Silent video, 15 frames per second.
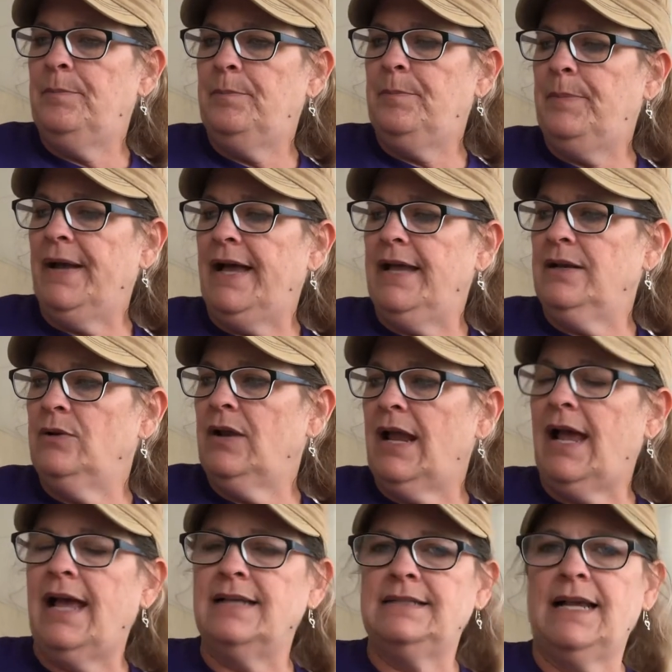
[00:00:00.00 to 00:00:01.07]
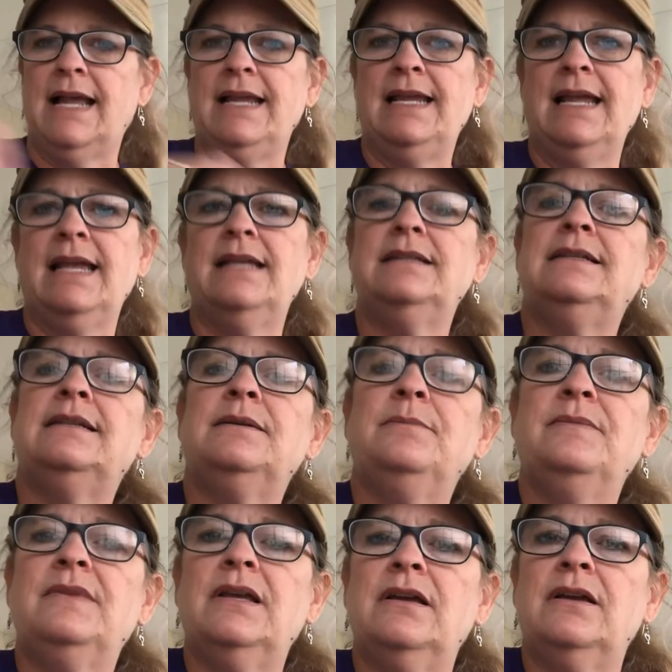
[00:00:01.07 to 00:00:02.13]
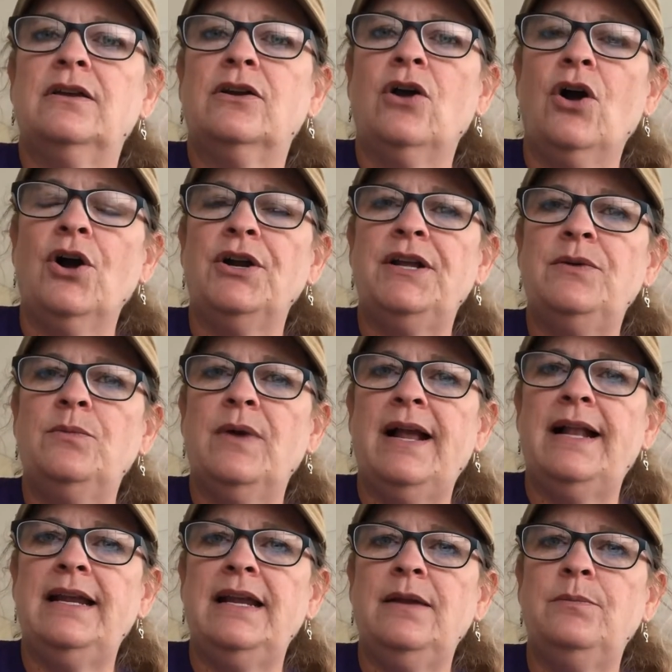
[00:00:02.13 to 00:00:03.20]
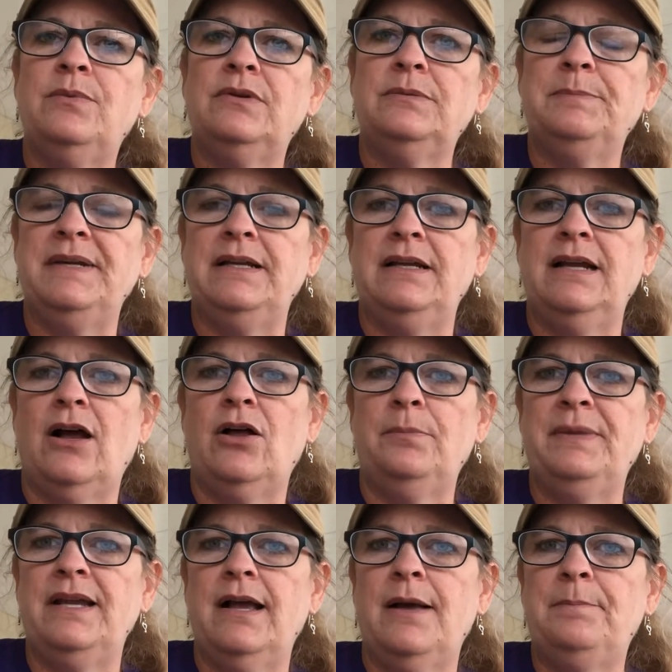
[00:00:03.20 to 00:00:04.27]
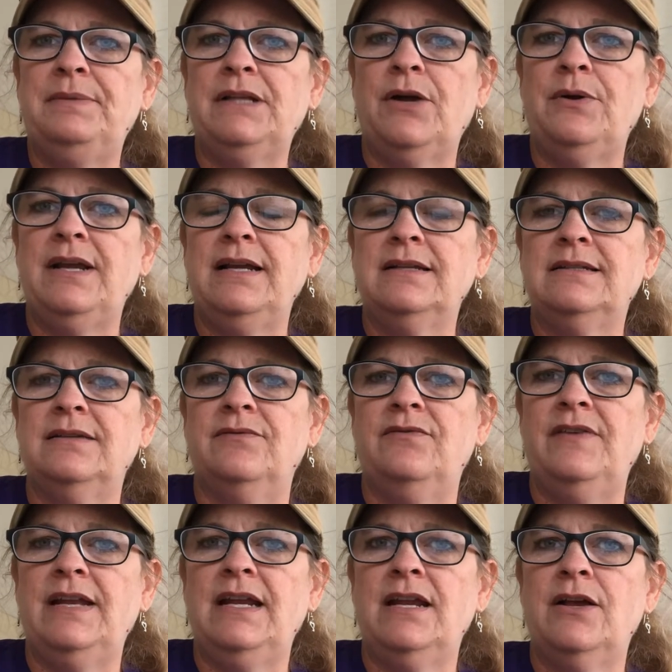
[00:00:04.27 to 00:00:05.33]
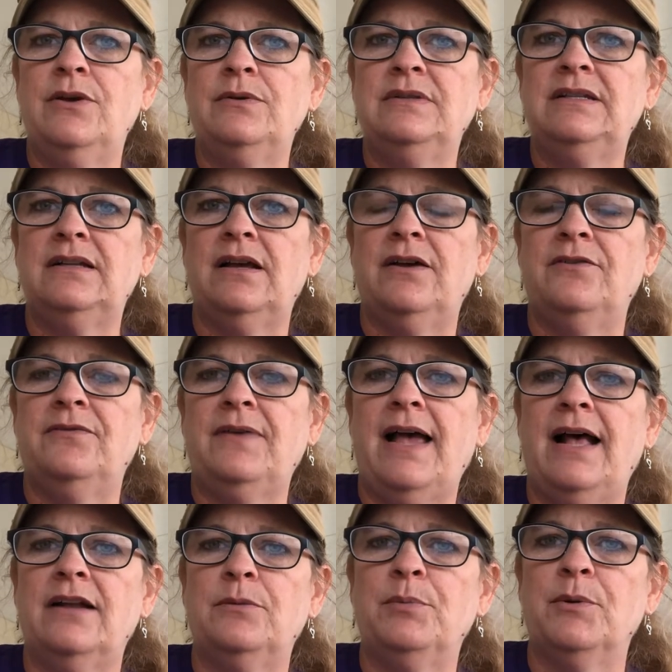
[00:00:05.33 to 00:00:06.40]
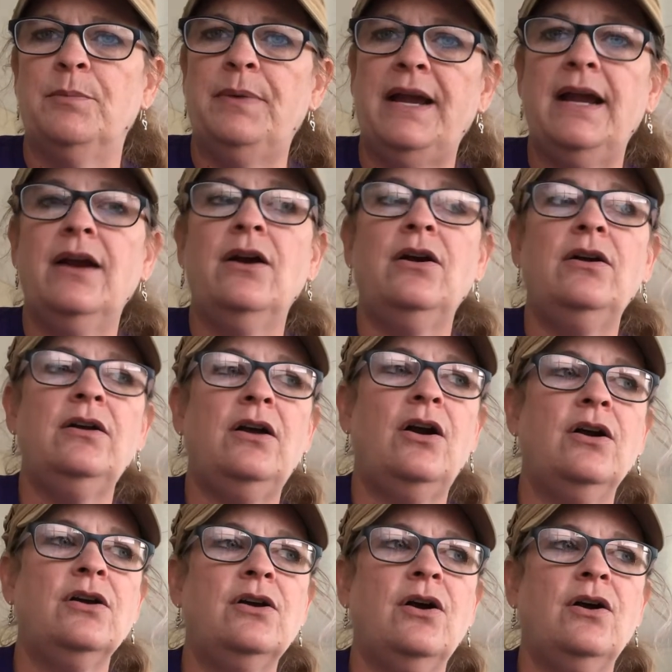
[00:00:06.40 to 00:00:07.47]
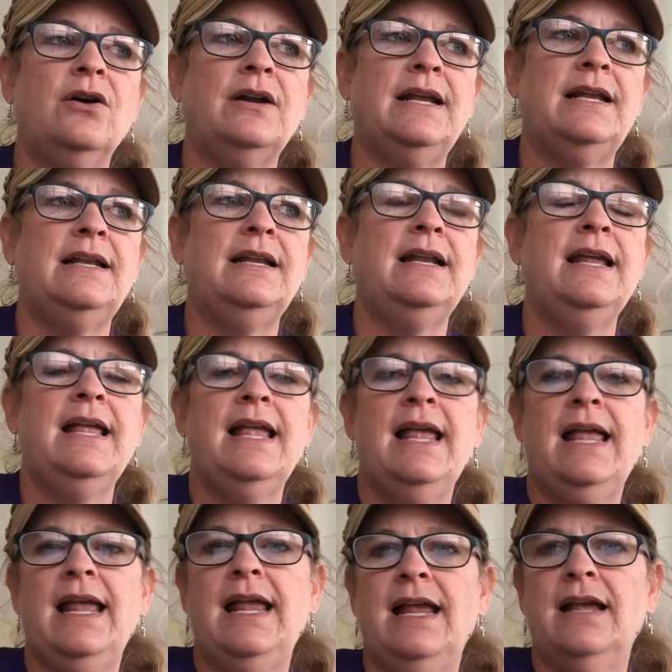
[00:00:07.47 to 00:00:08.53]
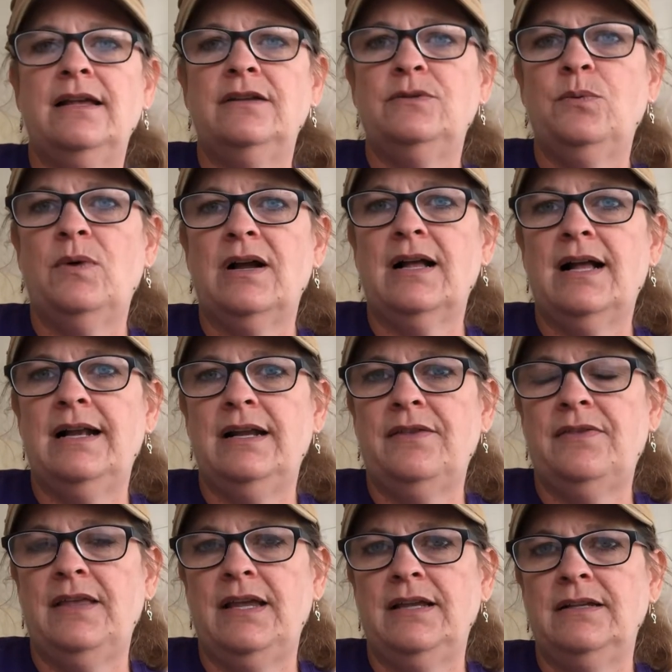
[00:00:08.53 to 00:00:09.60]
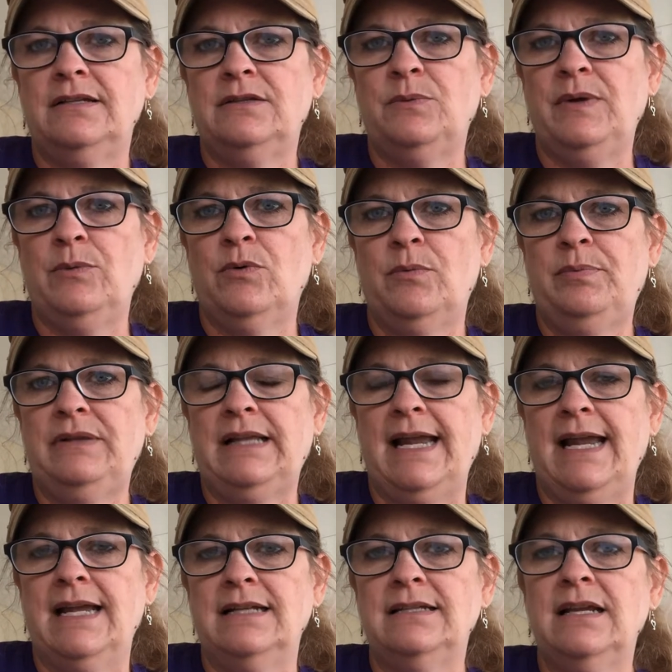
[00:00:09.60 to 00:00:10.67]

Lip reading: But as I get the garden ready, I'll be uploading some videos of how to prepare our garden and what kind of things we will plant.